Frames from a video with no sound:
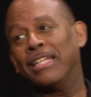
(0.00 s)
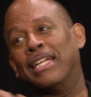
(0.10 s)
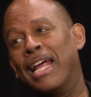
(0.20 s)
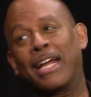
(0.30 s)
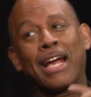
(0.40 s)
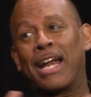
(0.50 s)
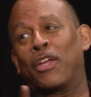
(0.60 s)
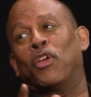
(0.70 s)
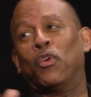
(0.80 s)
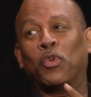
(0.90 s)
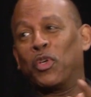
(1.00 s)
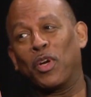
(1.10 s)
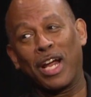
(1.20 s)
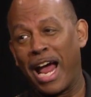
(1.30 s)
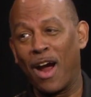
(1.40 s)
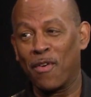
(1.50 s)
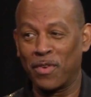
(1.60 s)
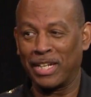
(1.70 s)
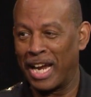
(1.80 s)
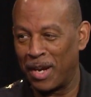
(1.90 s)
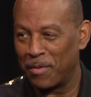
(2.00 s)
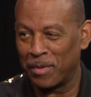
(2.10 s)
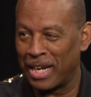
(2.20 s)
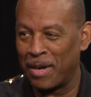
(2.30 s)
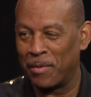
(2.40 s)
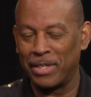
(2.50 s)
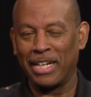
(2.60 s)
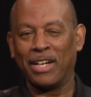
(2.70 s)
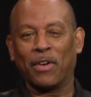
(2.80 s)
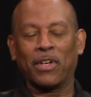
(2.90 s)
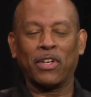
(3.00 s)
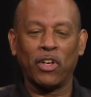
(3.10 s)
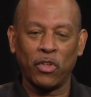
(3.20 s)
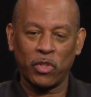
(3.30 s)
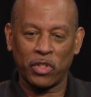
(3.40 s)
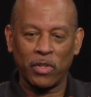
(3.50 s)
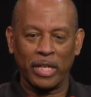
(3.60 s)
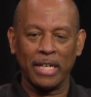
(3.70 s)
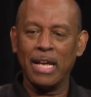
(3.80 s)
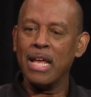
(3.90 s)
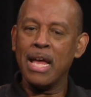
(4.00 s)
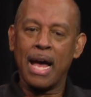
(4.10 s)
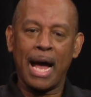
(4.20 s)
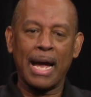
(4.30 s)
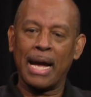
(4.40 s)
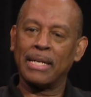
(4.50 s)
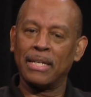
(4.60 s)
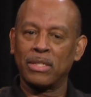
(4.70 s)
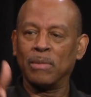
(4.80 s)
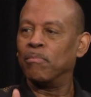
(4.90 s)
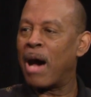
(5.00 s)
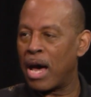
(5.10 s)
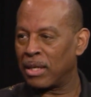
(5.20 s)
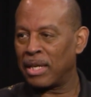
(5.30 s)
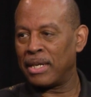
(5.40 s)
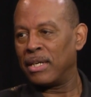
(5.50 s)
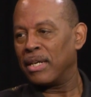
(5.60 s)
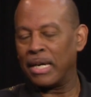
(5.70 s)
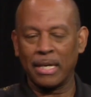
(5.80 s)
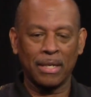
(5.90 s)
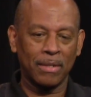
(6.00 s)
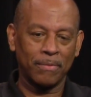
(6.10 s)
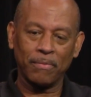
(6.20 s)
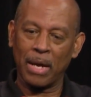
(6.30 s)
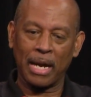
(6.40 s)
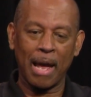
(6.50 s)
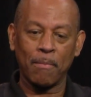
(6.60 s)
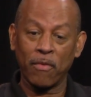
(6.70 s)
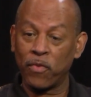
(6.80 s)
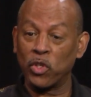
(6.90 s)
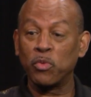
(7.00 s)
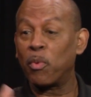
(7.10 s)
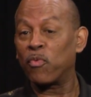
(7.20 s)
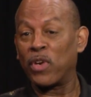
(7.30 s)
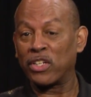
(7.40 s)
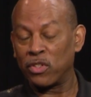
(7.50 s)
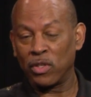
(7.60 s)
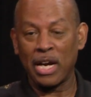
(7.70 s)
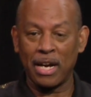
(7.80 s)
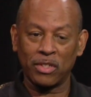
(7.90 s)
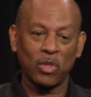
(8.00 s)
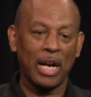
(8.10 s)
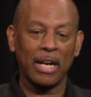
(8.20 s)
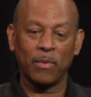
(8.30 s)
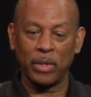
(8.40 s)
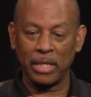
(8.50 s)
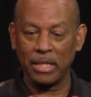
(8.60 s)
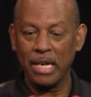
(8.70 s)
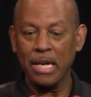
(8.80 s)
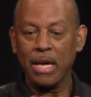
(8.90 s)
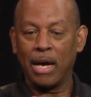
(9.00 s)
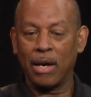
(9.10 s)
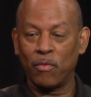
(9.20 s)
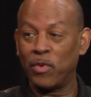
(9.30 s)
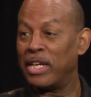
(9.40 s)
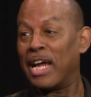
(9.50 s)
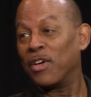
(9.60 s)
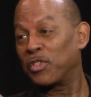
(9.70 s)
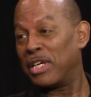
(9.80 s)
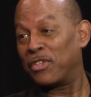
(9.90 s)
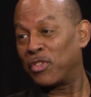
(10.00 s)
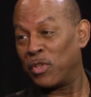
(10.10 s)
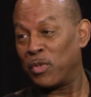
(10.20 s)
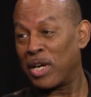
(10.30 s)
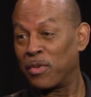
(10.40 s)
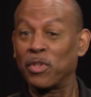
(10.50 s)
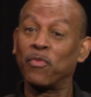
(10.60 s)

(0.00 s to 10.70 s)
then they kind of use you however they they would yeah. you know could use you. Mm-hmm. And I, I, did some modeling. Uh, mm-hmm. Uh, I got my first professional contract with uh, Vidal Sassoon. I was the